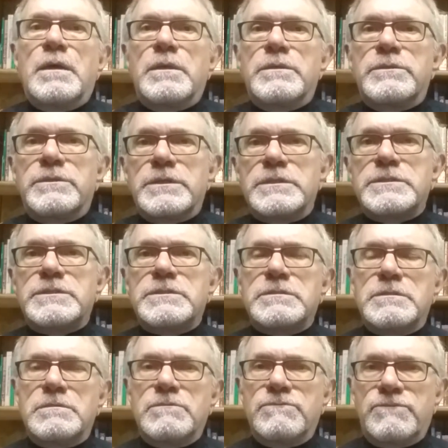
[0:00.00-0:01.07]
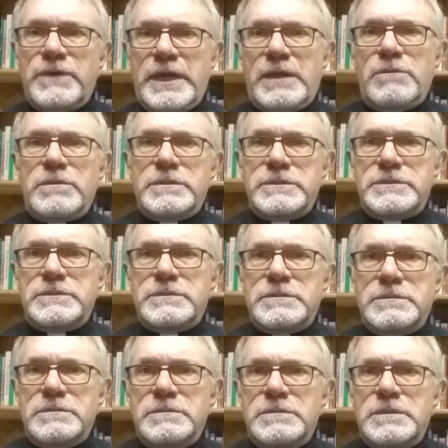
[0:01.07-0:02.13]
This
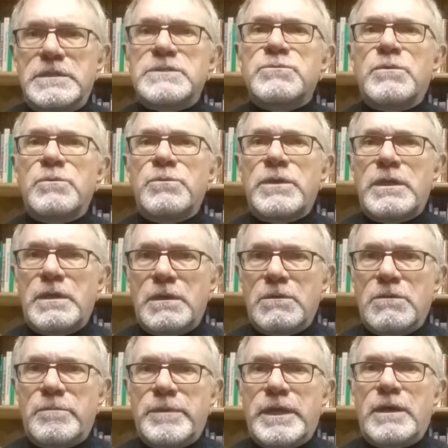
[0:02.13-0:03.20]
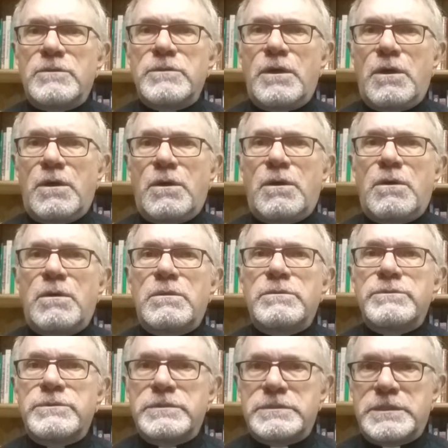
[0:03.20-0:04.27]
virus is what we hear about
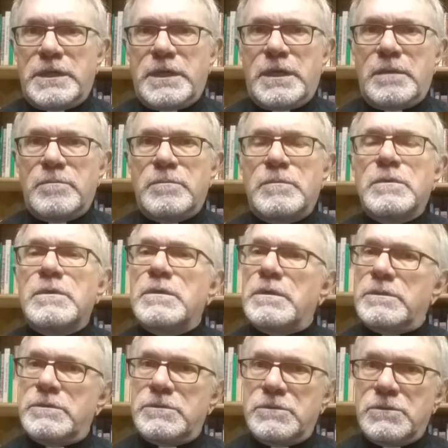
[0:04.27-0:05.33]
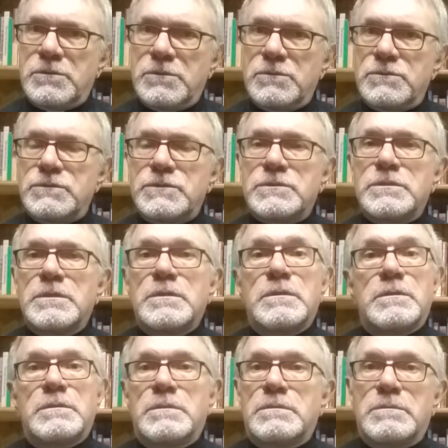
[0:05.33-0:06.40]
all the time on the news,
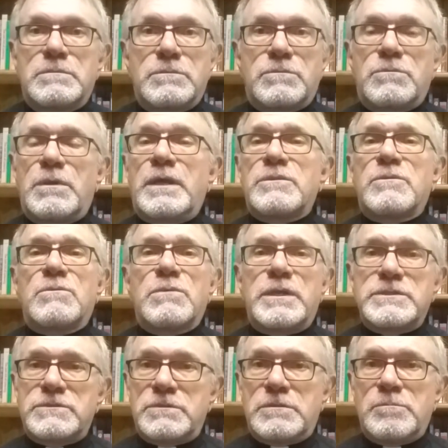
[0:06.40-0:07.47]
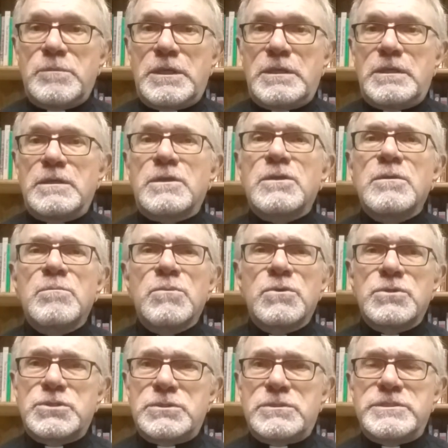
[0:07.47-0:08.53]
throughout the rest of the media,
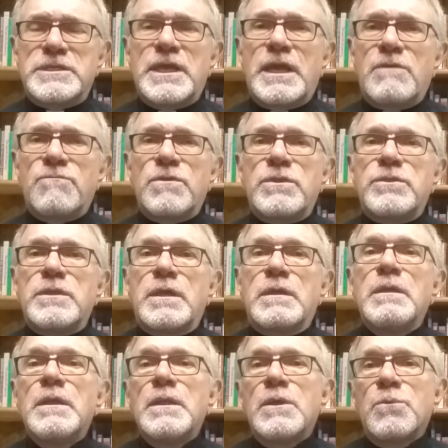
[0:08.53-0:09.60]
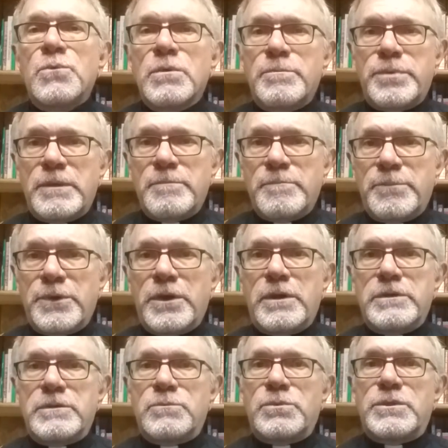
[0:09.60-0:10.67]
commercials, everything. We're
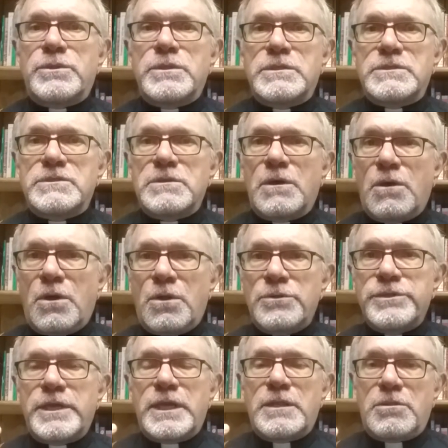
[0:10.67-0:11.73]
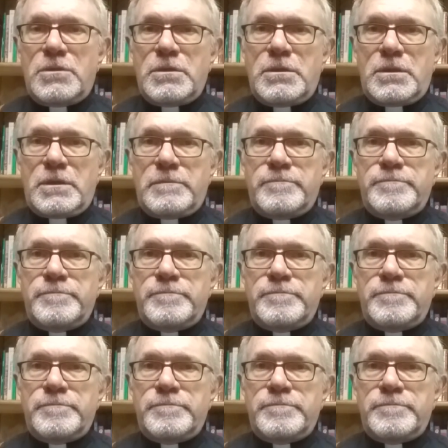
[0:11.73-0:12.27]
bombarded with this all day long.